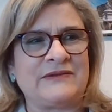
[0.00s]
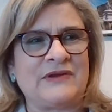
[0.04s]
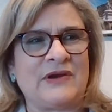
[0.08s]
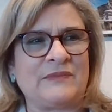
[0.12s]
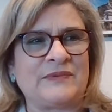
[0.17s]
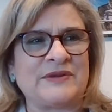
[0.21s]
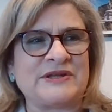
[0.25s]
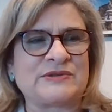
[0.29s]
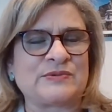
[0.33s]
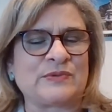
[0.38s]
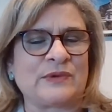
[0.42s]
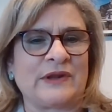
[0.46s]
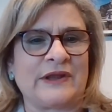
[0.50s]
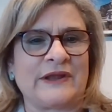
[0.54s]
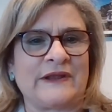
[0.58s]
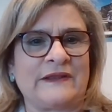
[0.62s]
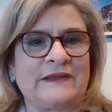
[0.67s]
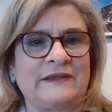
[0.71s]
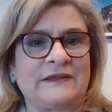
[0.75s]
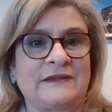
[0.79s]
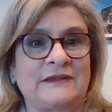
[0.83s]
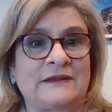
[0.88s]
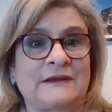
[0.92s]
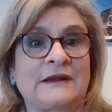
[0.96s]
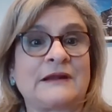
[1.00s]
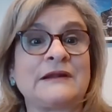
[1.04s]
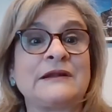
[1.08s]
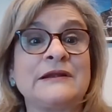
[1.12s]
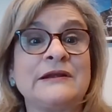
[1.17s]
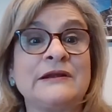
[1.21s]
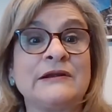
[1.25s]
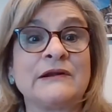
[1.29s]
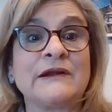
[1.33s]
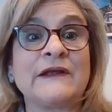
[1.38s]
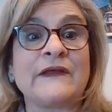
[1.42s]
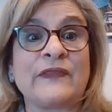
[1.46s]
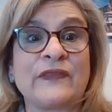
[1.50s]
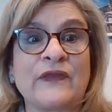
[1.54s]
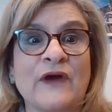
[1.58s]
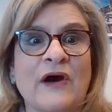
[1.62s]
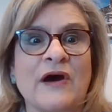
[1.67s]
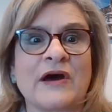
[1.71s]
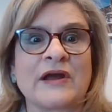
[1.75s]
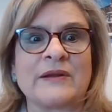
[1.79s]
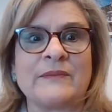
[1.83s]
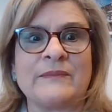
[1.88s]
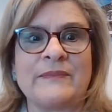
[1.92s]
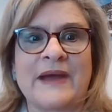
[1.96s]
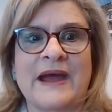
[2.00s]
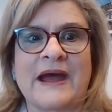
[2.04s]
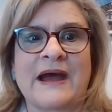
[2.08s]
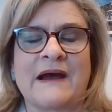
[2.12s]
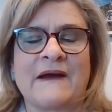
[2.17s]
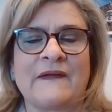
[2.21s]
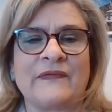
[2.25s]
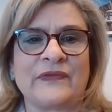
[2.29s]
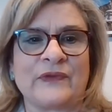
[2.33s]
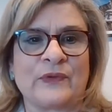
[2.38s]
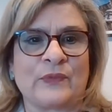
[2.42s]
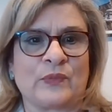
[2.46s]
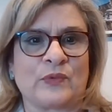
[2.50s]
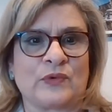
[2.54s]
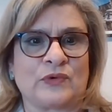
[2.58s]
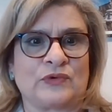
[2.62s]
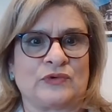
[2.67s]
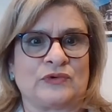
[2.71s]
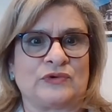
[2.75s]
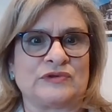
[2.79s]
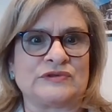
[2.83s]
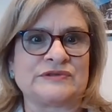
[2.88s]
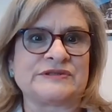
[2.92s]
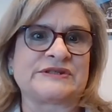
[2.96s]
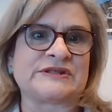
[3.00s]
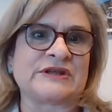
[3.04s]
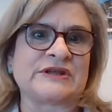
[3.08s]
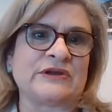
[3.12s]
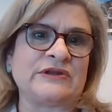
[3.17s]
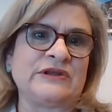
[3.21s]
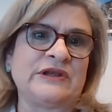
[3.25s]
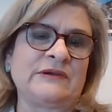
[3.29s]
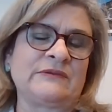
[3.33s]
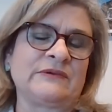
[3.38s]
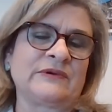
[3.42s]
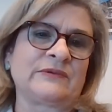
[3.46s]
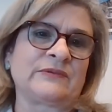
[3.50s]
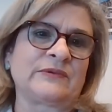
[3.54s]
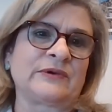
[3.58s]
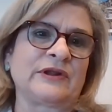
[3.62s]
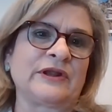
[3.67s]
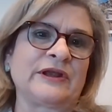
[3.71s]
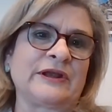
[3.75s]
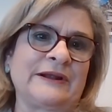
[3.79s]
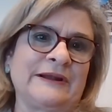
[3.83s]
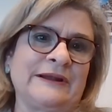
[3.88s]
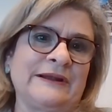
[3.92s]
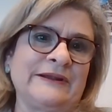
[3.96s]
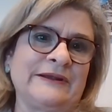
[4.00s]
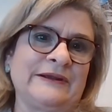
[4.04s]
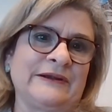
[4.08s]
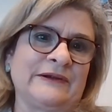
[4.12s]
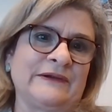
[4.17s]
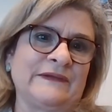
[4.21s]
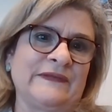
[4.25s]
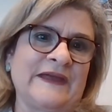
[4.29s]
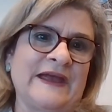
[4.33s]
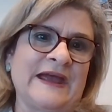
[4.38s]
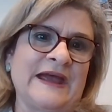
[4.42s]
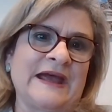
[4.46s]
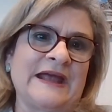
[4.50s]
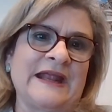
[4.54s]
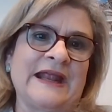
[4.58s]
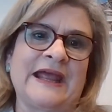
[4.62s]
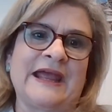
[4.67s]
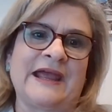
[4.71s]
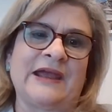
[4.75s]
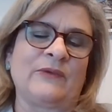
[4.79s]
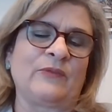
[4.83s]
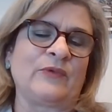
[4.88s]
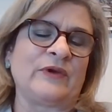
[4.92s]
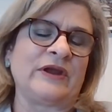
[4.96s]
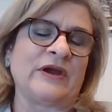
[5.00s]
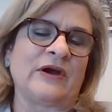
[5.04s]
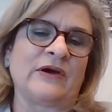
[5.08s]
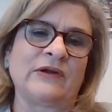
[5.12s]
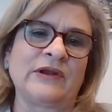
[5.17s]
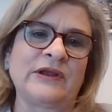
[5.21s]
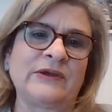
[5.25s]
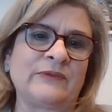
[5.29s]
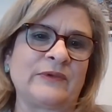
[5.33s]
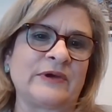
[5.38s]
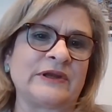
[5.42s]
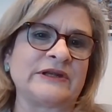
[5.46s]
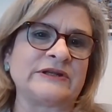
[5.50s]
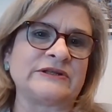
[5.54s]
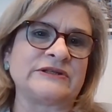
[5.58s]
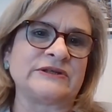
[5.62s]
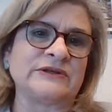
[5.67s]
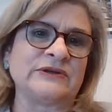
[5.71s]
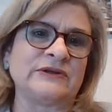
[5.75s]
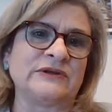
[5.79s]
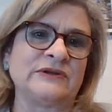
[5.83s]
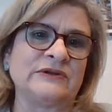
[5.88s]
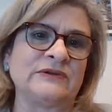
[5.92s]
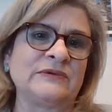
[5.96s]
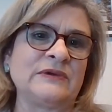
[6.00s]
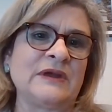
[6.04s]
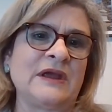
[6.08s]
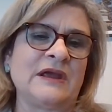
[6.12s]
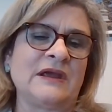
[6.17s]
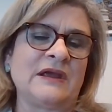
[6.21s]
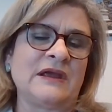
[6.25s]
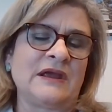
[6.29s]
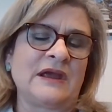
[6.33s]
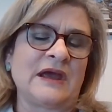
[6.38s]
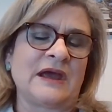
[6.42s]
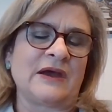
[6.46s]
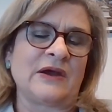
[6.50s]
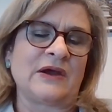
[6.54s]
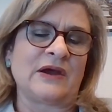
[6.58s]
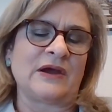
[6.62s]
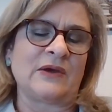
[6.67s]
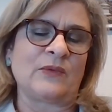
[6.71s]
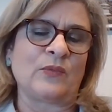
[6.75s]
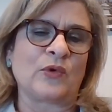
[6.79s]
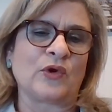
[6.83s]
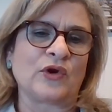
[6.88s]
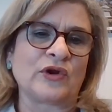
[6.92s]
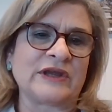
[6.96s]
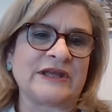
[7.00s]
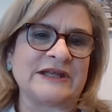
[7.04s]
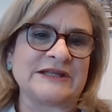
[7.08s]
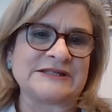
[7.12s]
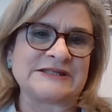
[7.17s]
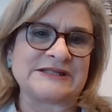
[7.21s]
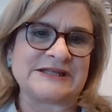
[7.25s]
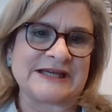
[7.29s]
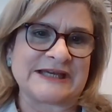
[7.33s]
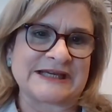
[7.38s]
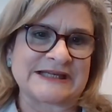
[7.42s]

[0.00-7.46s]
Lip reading: nobody's really clearly thought about the rules. So you were really clear that, hey, we only want to do work in